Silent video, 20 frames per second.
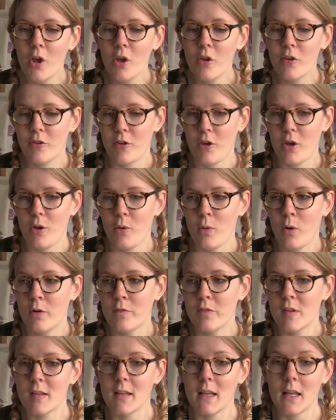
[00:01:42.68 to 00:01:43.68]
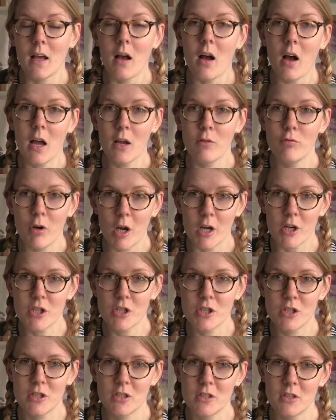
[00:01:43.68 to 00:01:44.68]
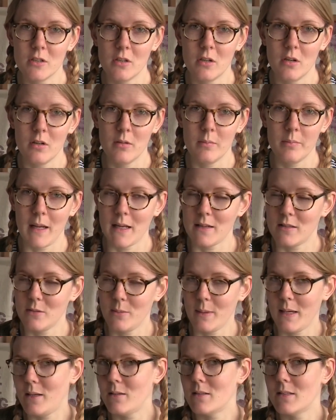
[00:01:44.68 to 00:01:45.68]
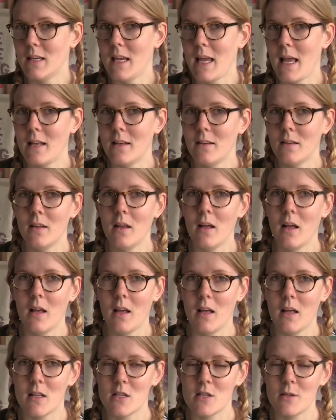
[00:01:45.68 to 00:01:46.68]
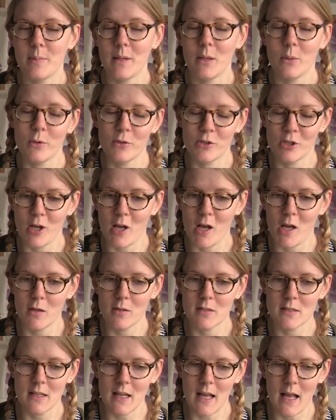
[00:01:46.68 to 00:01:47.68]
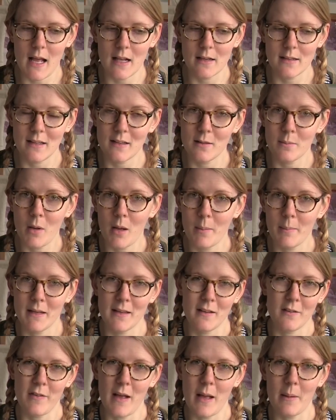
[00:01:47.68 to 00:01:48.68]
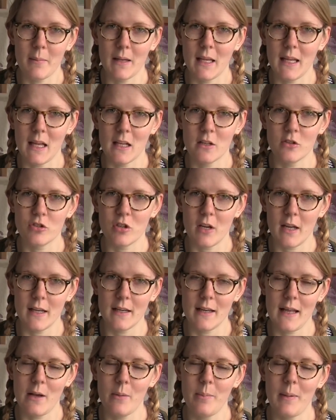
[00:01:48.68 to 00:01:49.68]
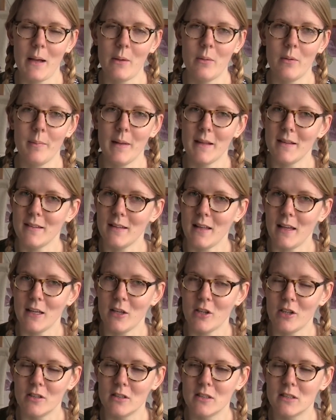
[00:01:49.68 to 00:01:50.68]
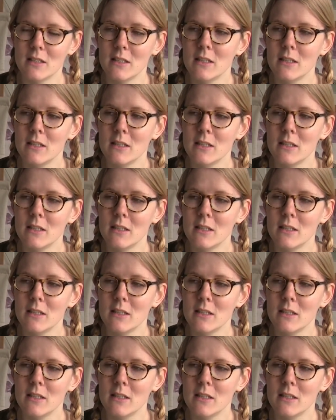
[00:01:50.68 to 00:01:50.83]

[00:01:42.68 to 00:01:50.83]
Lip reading: So obviously I rushed back to Wales again to be with Charles and his mum and his family and try and help out best that I could.